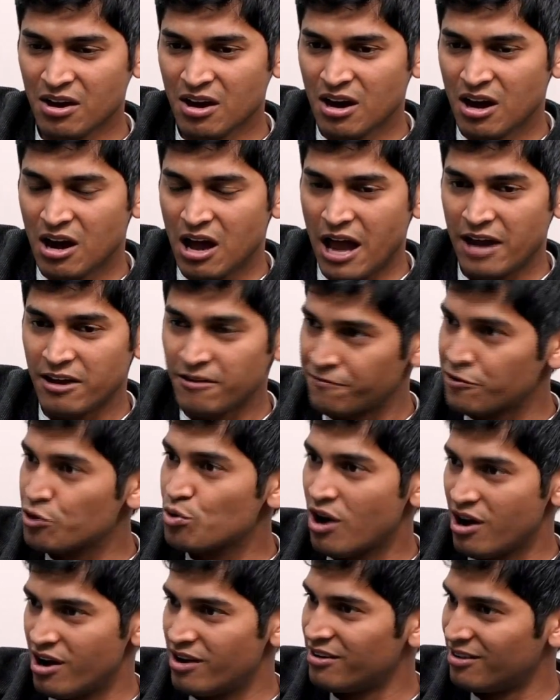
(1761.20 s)
And if you
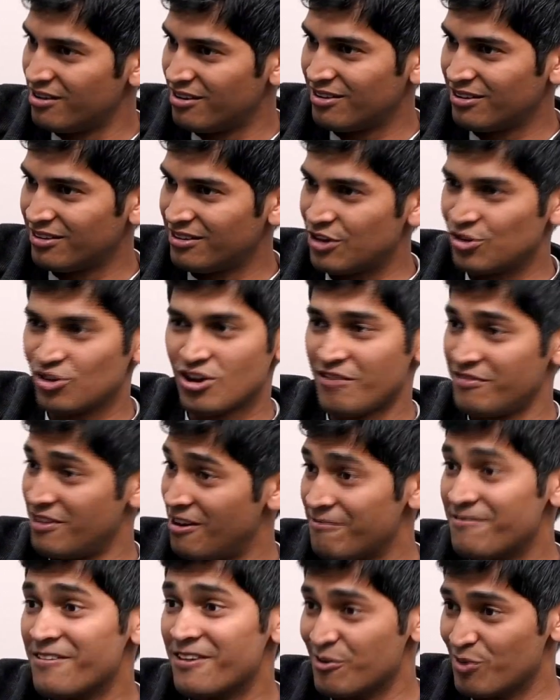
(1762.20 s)
are, then you have an
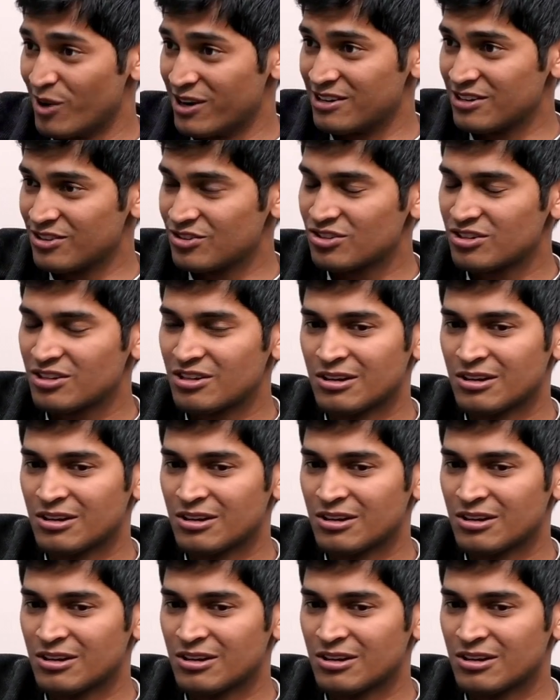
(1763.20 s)
unfair advantage.